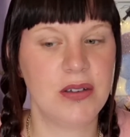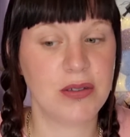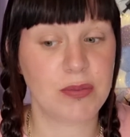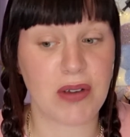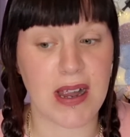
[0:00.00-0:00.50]

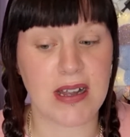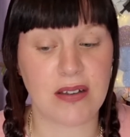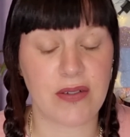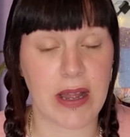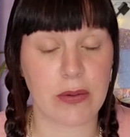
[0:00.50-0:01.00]
whose
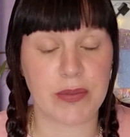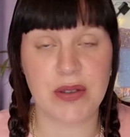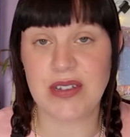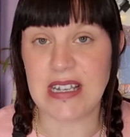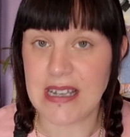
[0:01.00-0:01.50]
brand Flower
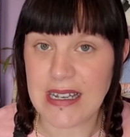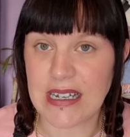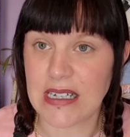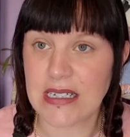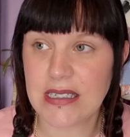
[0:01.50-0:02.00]
Beauty
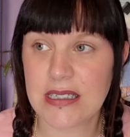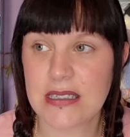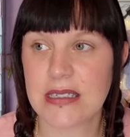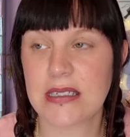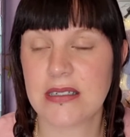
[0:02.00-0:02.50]
is.
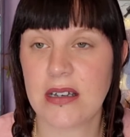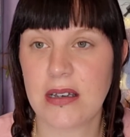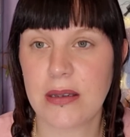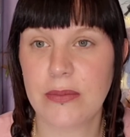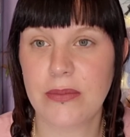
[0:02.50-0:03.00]

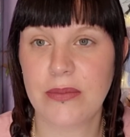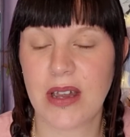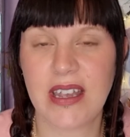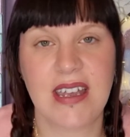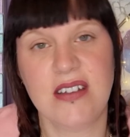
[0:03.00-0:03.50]

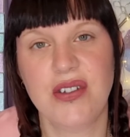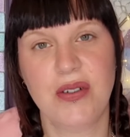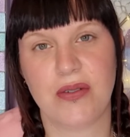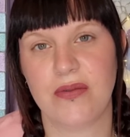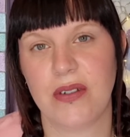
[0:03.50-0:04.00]
I guess you're
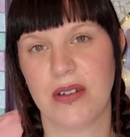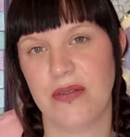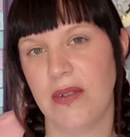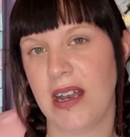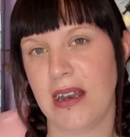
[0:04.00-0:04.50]
not
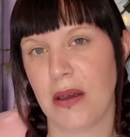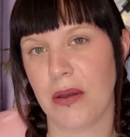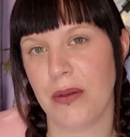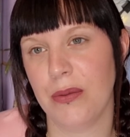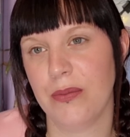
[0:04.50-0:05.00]
gonna really
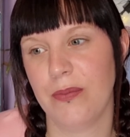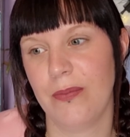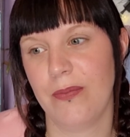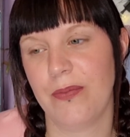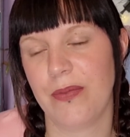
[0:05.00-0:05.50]
know
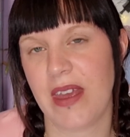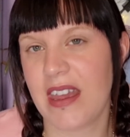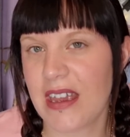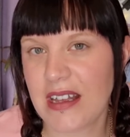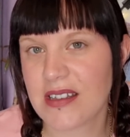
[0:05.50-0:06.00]

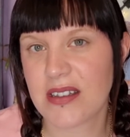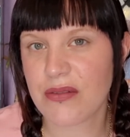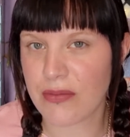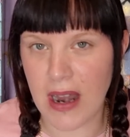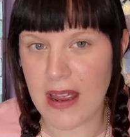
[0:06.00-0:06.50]
it's
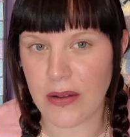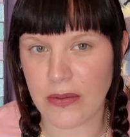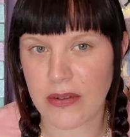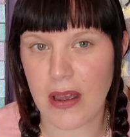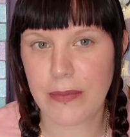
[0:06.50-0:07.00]

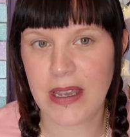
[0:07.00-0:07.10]
around. I